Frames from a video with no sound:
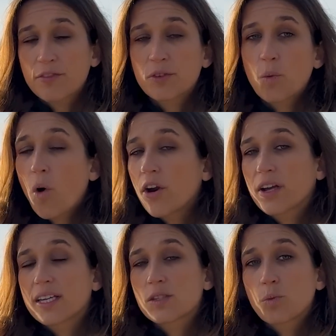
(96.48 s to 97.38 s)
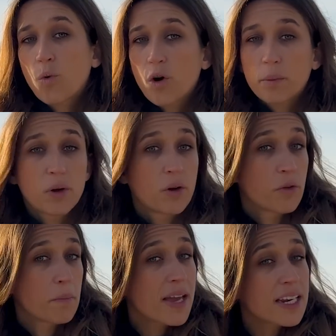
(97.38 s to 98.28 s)
if the water gets warmer
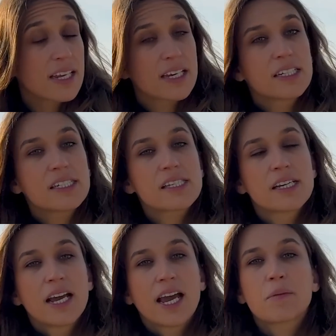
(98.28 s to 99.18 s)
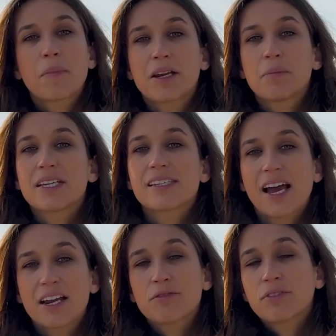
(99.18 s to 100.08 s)
over many years, it might be a
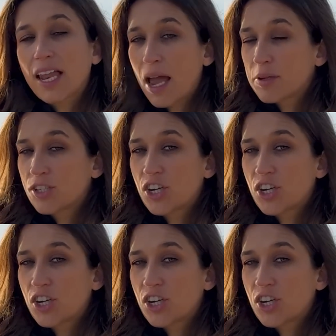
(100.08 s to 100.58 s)
sign of climate